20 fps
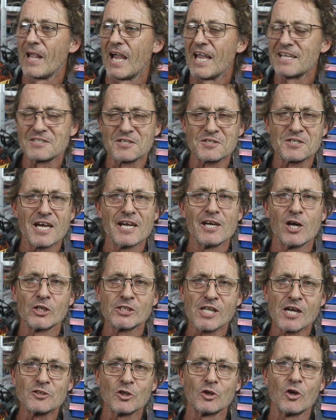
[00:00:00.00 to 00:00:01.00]
as I say, I
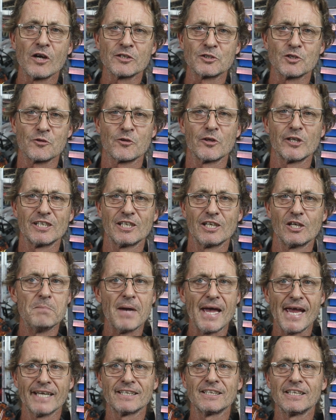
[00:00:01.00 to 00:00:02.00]
don't like to think
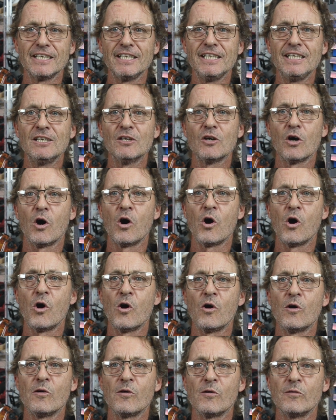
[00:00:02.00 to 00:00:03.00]
badly
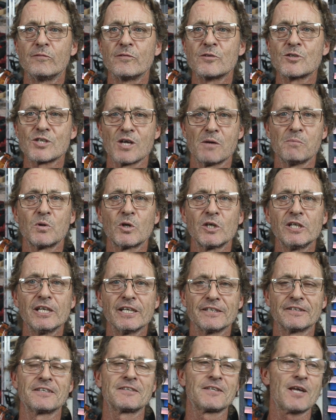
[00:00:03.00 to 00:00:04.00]
of somebody
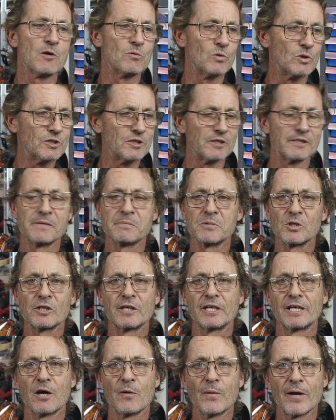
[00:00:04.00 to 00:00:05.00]
and that they would deliberately
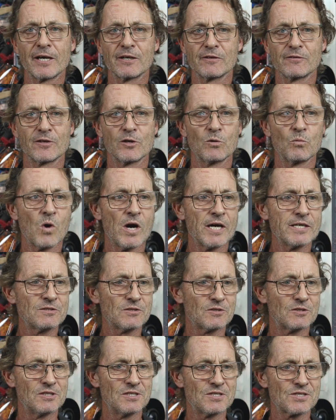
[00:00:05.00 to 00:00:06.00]
go out of their way
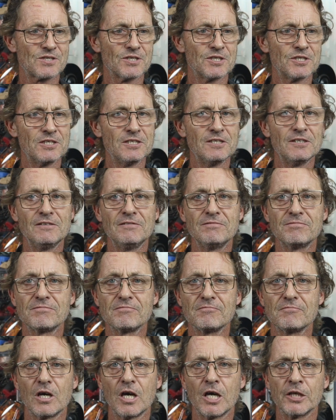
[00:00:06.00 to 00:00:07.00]
to deceive
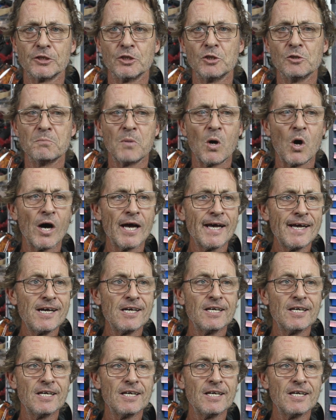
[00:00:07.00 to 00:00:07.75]
a new buyer,